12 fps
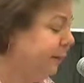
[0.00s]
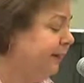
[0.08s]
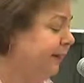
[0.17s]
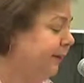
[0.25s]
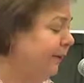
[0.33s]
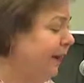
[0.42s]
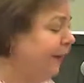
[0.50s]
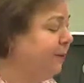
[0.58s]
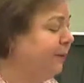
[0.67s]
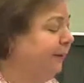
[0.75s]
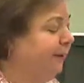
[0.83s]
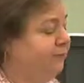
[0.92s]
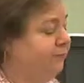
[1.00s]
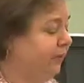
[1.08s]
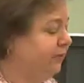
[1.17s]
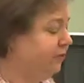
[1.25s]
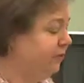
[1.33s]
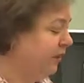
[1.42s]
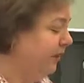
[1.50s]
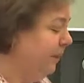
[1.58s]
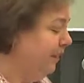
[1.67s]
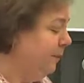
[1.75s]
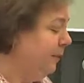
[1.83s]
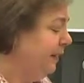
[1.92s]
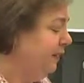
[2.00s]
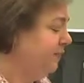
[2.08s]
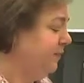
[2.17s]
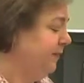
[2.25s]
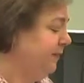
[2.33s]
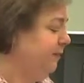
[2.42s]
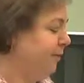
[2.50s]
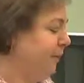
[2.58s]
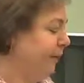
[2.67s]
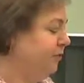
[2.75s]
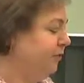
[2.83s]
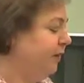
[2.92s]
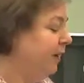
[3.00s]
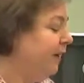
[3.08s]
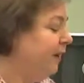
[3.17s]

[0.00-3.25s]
Now, a couple of just pieces of information.